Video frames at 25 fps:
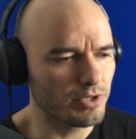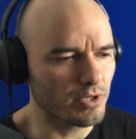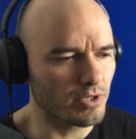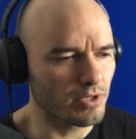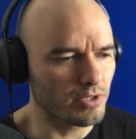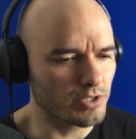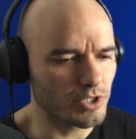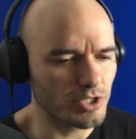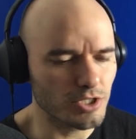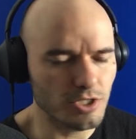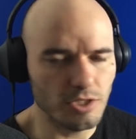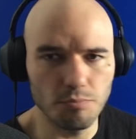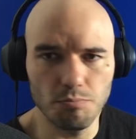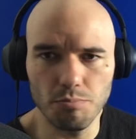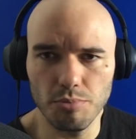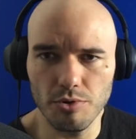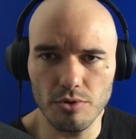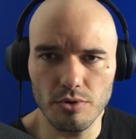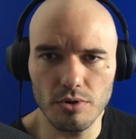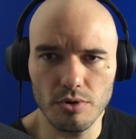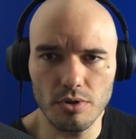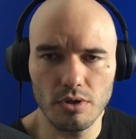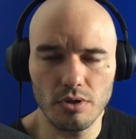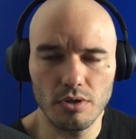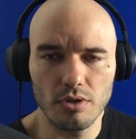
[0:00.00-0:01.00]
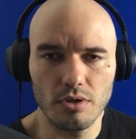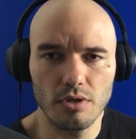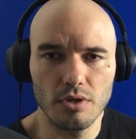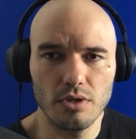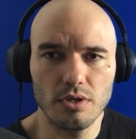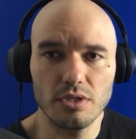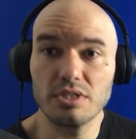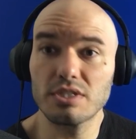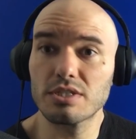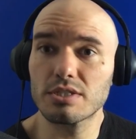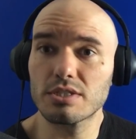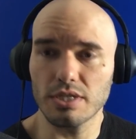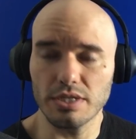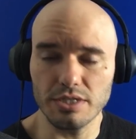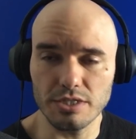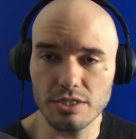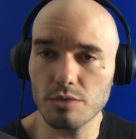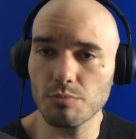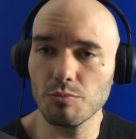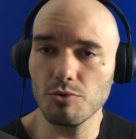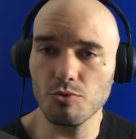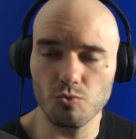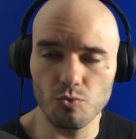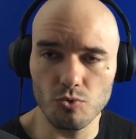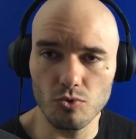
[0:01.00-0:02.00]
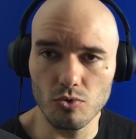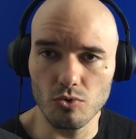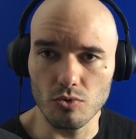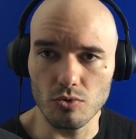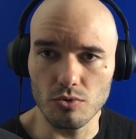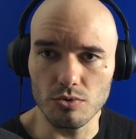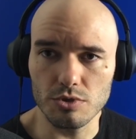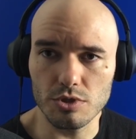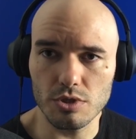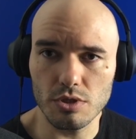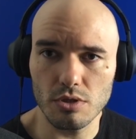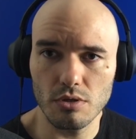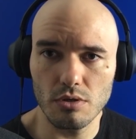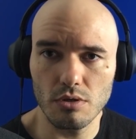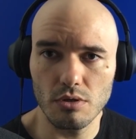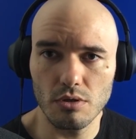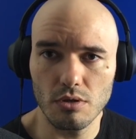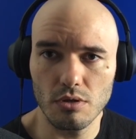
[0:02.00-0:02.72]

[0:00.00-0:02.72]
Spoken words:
simple, sensible rules